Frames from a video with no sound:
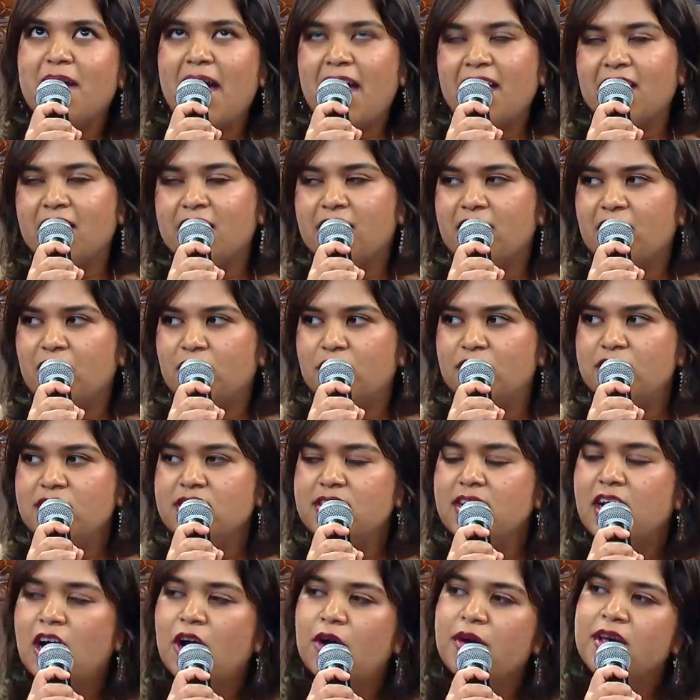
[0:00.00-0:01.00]
background.
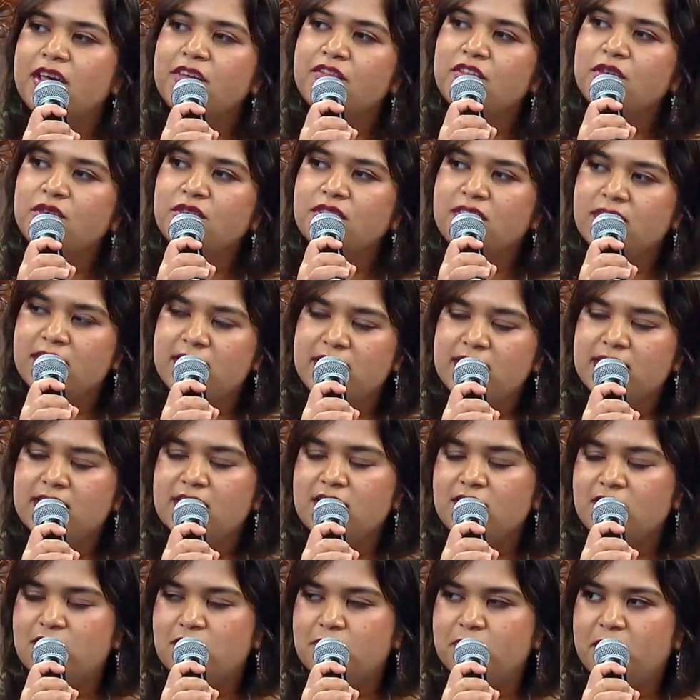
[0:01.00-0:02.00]
How have you seen
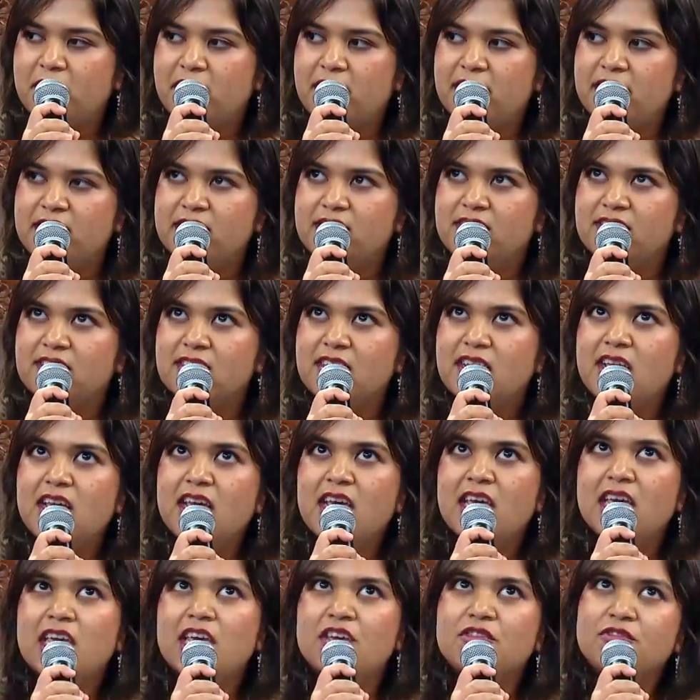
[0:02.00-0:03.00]
this space
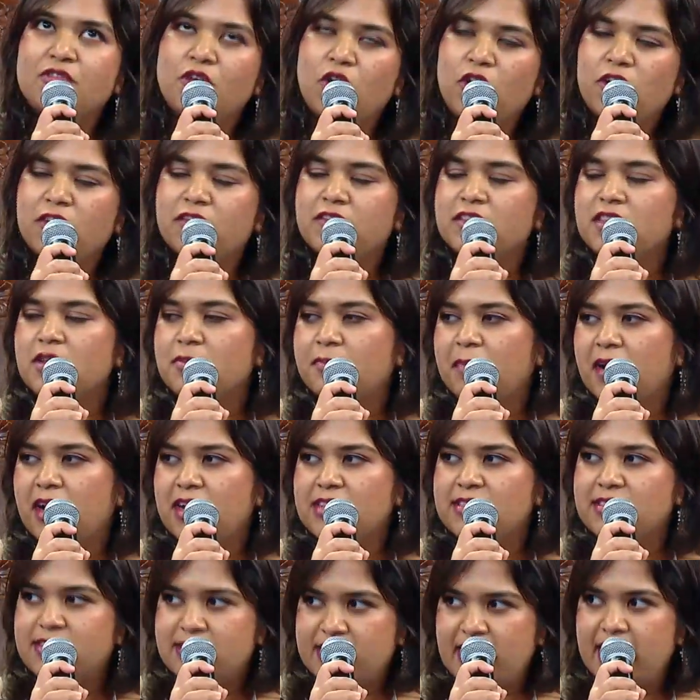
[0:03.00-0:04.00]
evolve in the
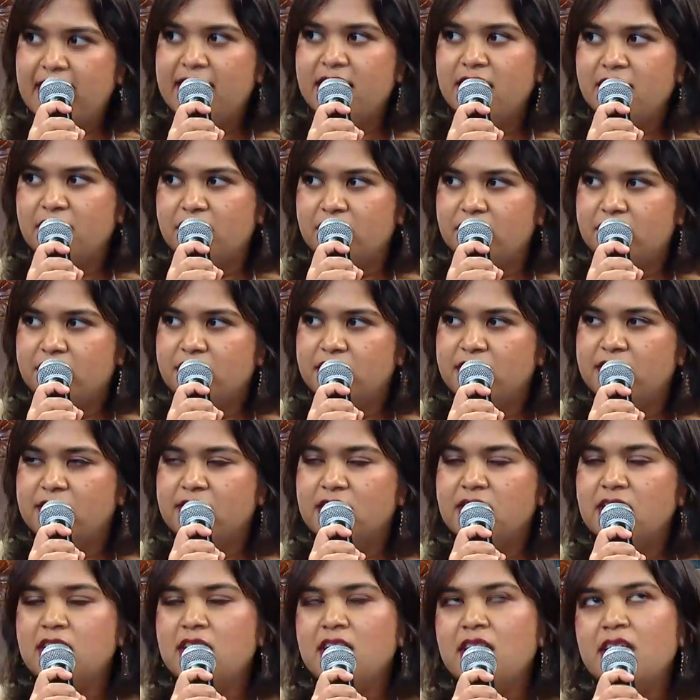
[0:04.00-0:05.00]
past 10
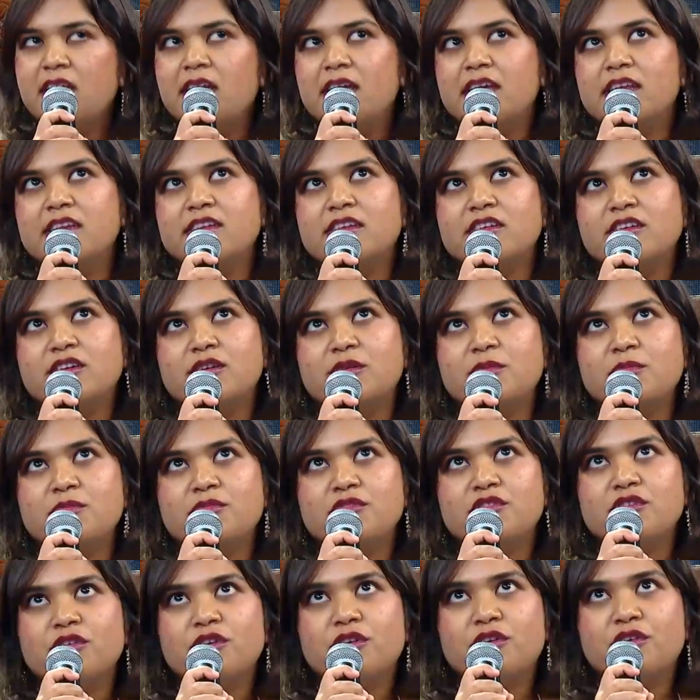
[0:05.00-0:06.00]
years in
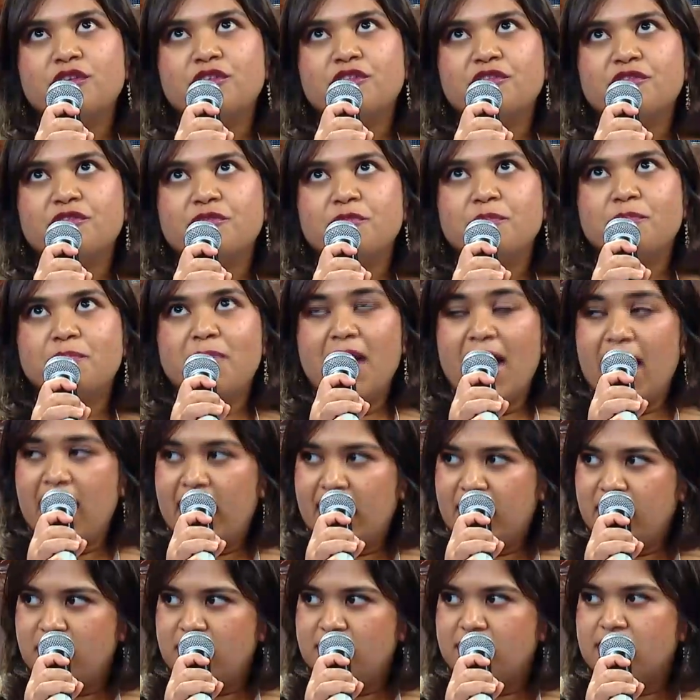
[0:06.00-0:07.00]
terms of
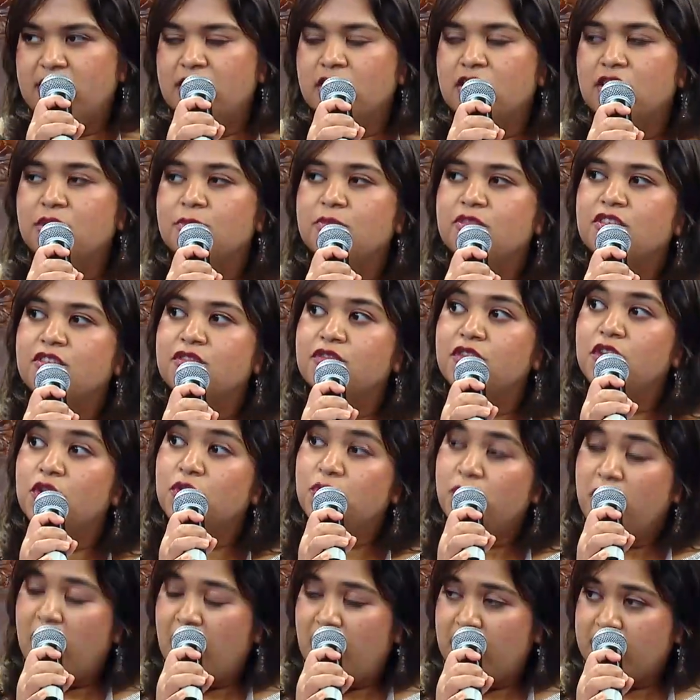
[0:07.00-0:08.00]
bands, in terms of
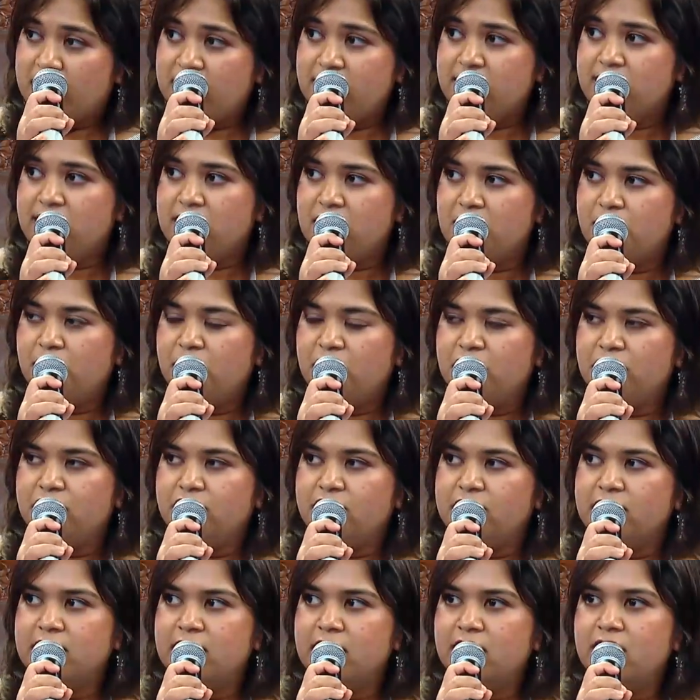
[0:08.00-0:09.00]
new artists
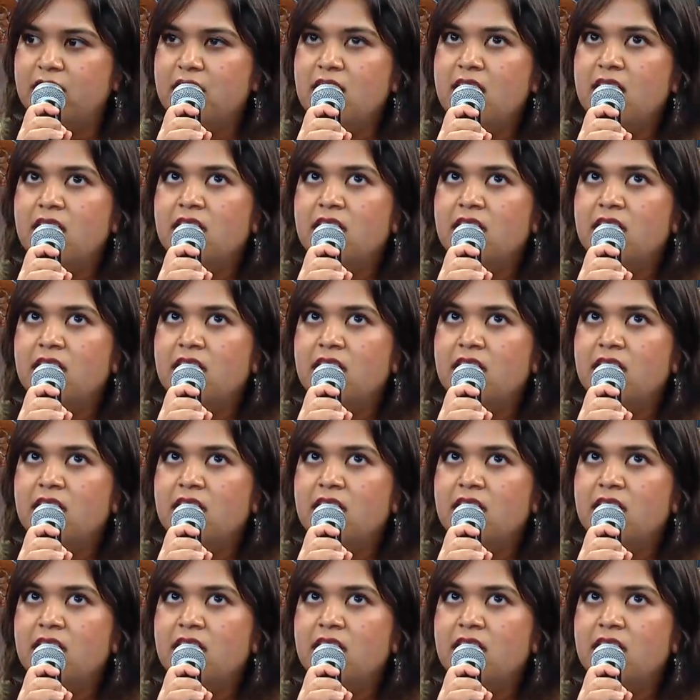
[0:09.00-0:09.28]
emerging,